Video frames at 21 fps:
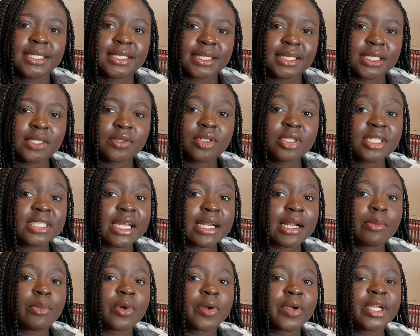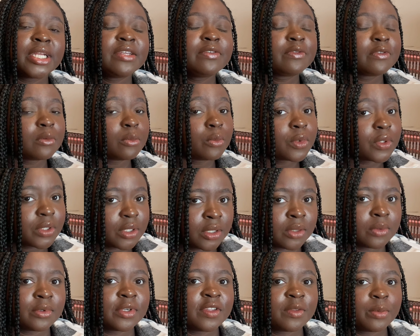series that I'm already
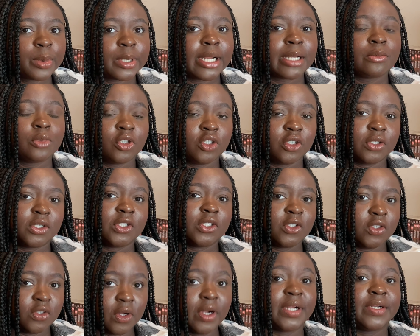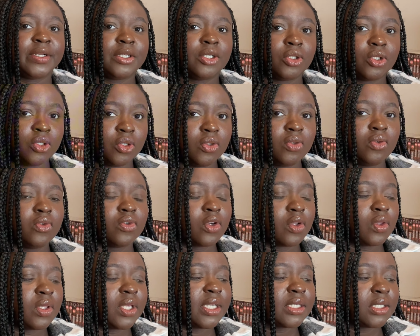familiar with, but I'm just starting to
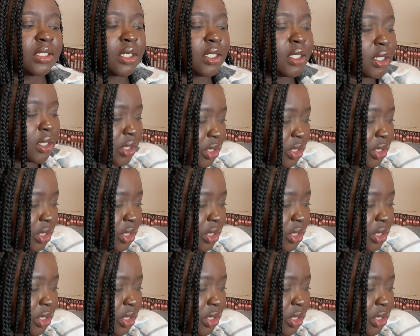collect.